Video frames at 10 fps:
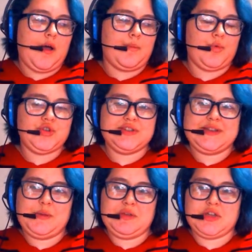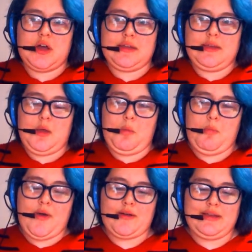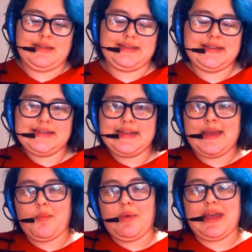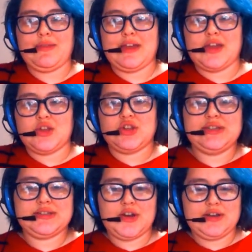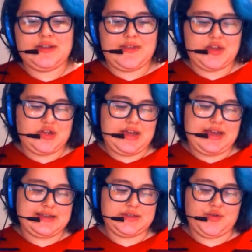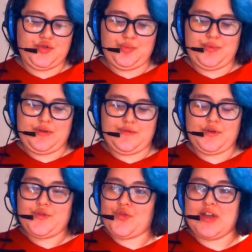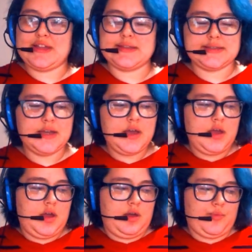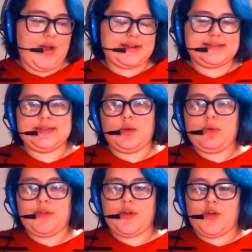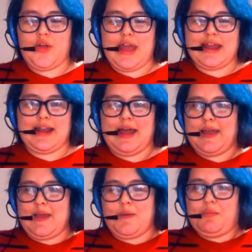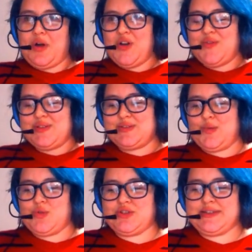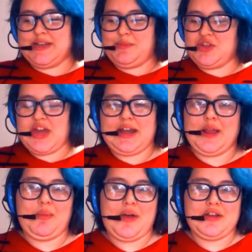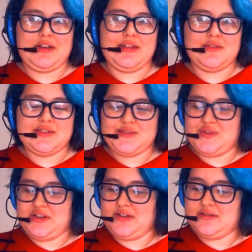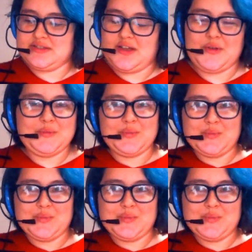We're just going to be talking about a D&D campaign that she started, that she has a group of her friends practicing with her, and I am part of it, so we're just going to be chatting about it in this video, so